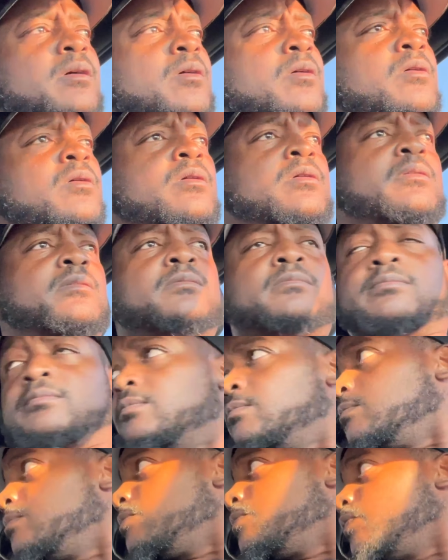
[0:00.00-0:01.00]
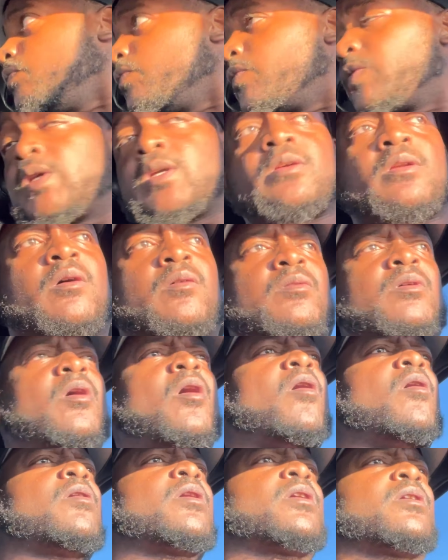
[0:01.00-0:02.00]
on, you know,
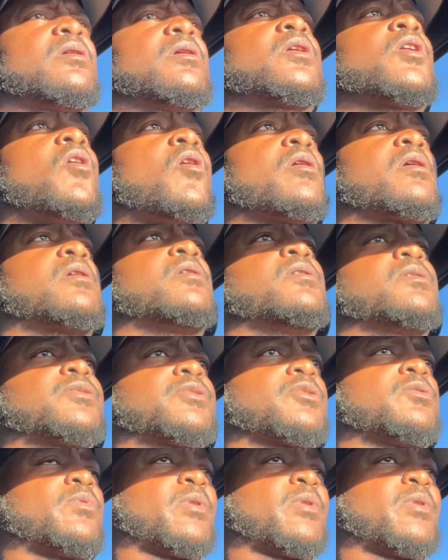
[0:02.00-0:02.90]
car culture,